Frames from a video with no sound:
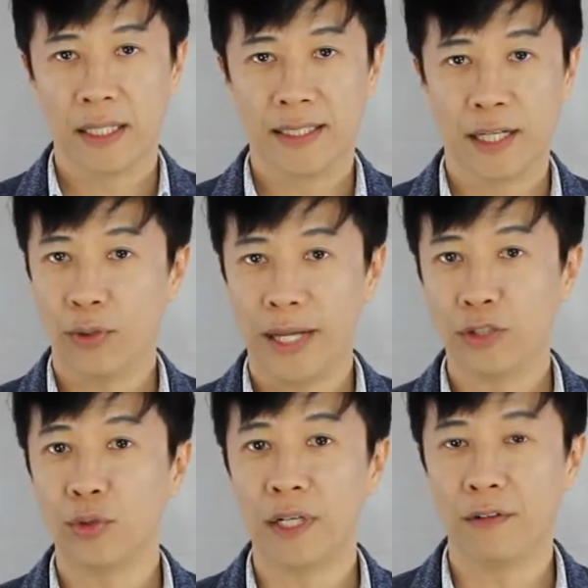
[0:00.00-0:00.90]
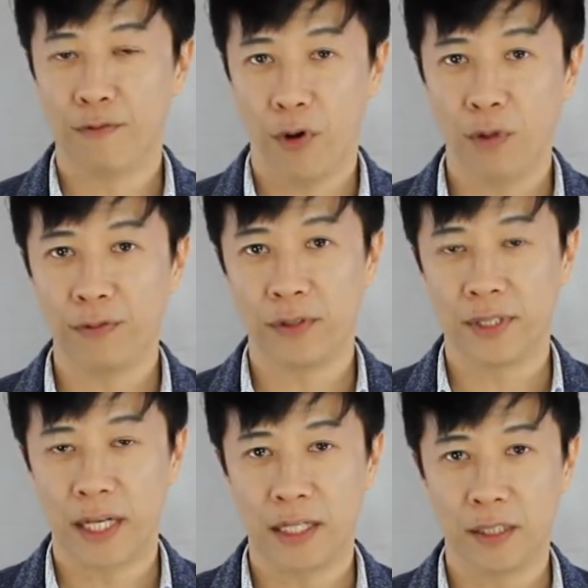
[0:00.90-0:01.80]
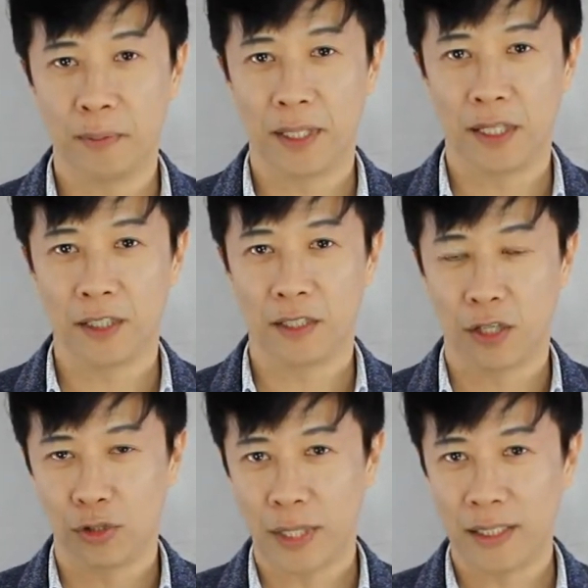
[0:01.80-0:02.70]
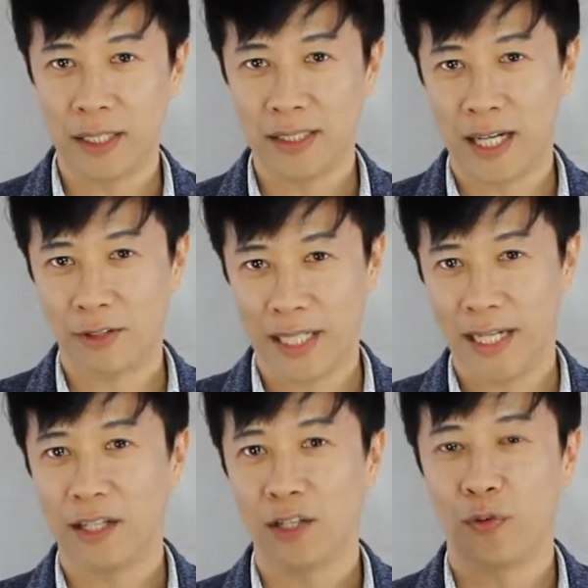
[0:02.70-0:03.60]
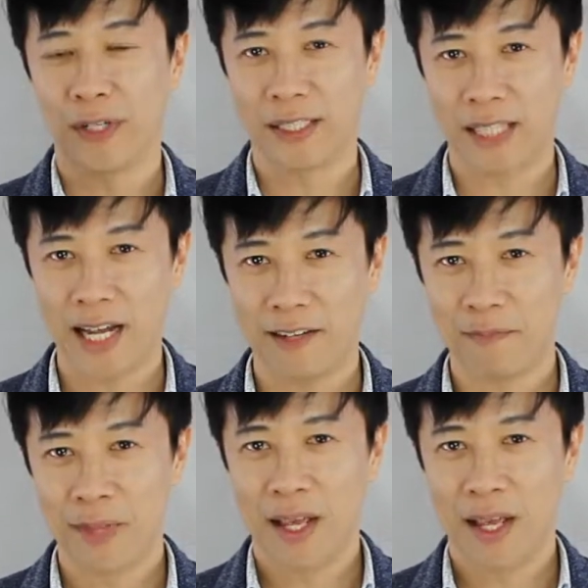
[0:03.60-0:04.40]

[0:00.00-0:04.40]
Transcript: they don't get too involved on site is because the contractor has now taken over the site